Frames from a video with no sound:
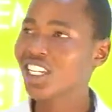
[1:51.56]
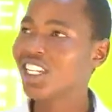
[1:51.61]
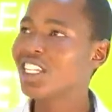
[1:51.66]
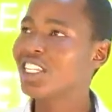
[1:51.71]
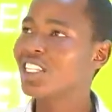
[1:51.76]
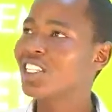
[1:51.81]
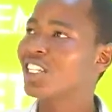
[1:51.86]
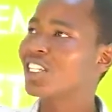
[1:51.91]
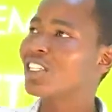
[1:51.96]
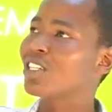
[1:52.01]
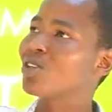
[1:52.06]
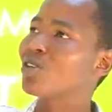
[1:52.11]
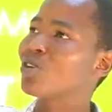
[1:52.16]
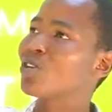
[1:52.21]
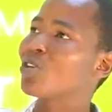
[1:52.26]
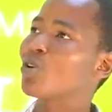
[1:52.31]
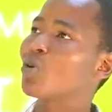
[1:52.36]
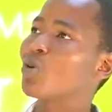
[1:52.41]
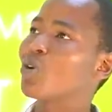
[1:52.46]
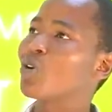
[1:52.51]
it's written on
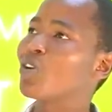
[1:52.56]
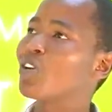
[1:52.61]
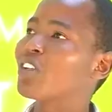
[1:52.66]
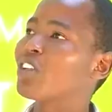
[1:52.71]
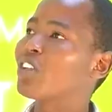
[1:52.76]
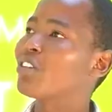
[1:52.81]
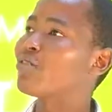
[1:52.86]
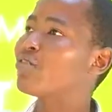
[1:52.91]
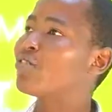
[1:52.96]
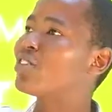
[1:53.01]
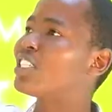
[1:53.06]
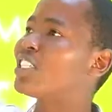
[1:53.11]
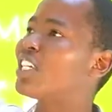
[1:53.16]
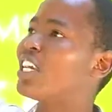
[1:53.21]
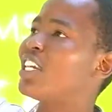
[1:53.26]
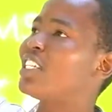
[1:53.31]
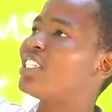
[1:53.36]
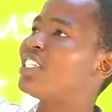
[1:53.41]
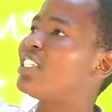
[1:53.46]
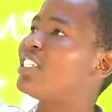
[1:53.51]
the wall:
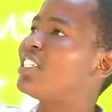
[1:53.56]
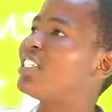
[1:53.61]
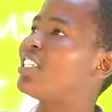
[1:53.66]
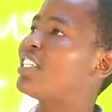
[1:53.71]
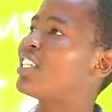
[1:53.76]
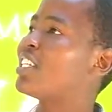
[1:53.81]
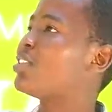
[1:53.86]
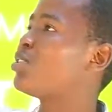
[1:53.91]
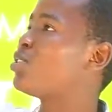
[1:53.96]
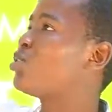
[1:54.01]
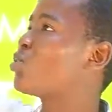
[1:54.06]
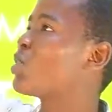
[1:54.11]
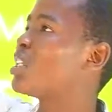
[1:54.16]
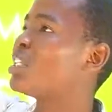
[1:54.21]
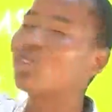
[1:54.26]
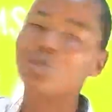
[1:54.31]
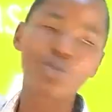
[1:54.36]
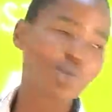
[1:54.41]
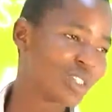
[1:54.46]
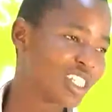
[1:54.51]
48 seated,
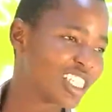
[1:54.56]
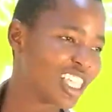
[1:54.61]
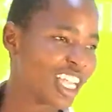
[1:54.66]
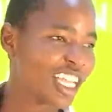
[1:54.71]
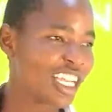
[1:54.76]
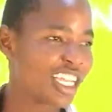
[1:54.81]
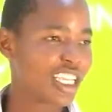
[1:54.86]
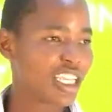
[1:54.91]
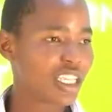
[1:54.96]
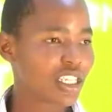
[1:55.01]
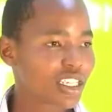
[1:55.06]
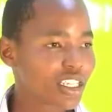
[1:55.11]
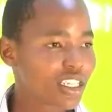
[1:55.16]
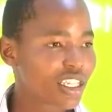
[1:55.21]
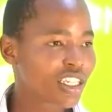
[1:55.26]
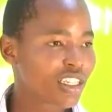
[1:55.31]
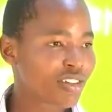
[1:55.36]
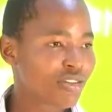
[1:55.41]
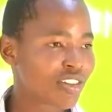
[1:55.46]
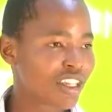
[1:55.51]
22 standing.
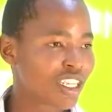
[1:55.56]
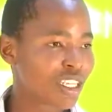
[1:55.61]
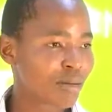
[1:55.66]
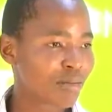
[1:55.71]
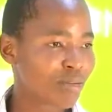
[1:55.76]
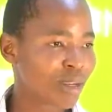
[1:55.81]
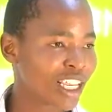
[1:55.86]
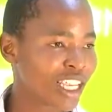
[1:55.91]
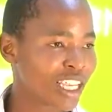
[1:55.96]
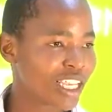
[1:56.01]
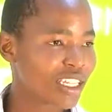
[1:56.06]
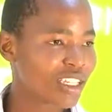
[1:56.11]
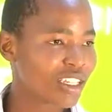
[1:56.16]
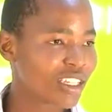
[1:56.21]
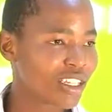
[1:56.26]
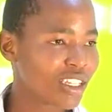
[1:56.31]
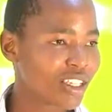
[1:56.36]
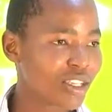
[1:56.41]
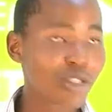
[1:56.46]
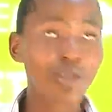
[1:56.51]
In a freaking plane.
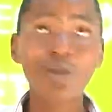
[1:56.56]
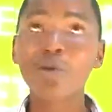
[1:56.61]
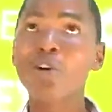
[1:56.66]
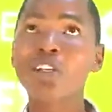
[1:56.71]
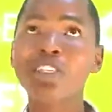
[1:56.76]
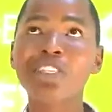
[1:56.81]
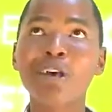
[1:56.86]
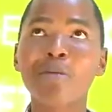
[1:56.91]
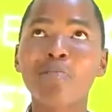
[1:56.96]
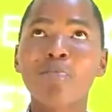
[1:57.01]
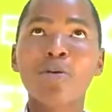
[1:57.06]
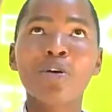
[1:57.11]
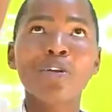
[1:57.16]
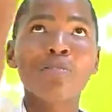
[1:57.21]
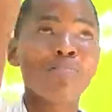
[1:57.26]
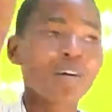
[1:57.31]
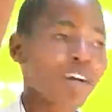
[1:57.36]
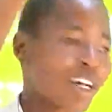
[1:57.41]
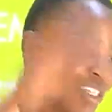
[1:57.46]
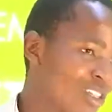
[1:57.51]
You got support
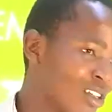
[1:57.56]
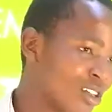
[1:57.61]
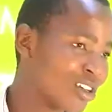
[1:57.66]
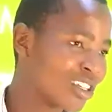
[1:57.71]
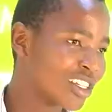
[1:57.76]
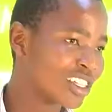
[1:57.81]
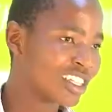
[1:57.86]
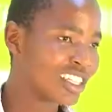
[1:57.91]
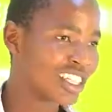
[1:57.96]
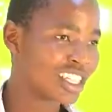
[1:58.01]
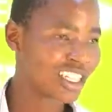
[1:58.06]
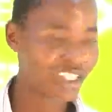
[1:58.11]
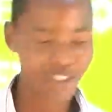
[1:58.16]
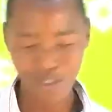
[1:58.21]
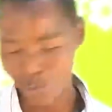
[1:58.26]
bars along the seats.